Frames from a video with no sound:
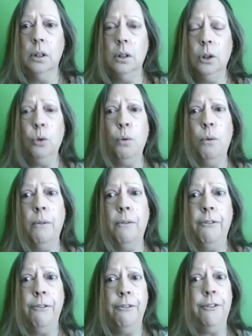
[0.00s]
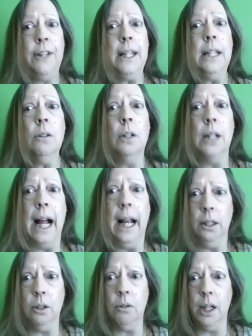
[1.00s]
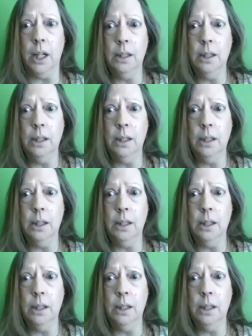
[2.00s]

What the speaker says: You feel angry.